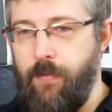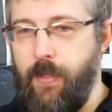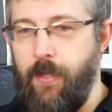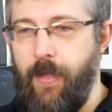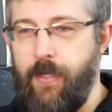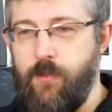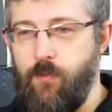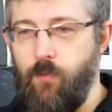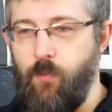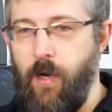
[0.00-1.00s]
then
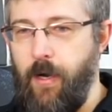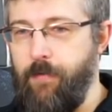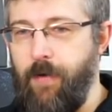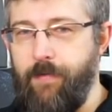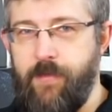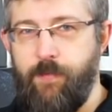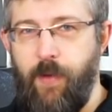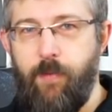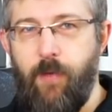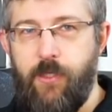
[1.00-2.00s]
that's where I'd rather
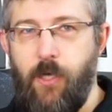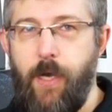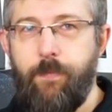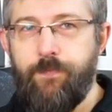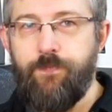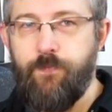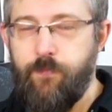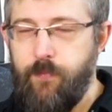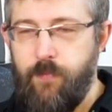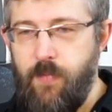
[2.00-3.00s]
spend my time.
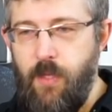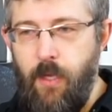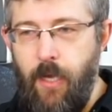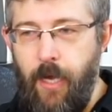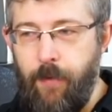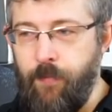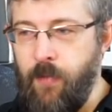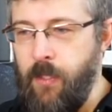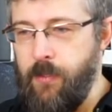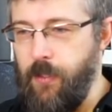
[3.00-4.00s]

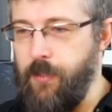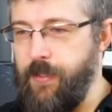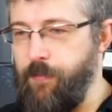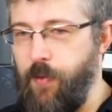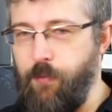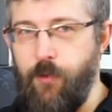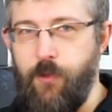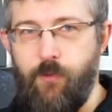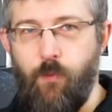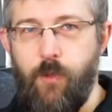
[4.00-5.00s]
So some people
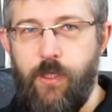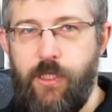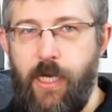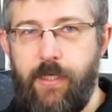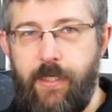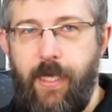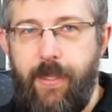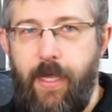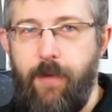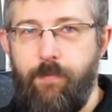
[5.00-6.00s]
use water jet to
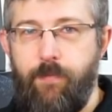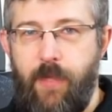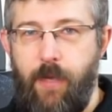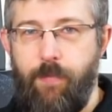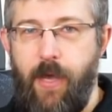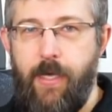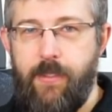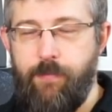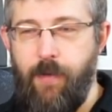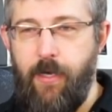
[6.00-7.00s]
get their
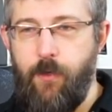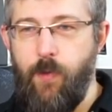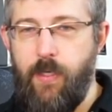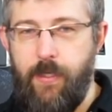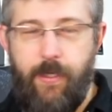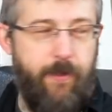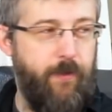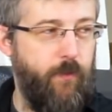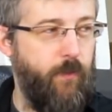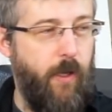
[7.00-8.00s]
parts made quickly.
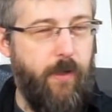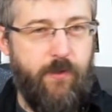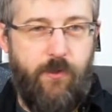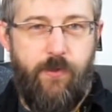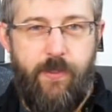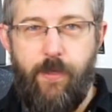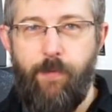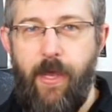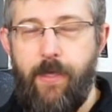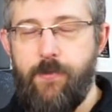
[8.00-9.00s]
I was using the
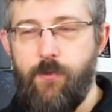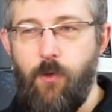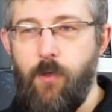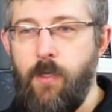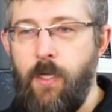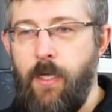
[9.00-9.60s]
bandsaw.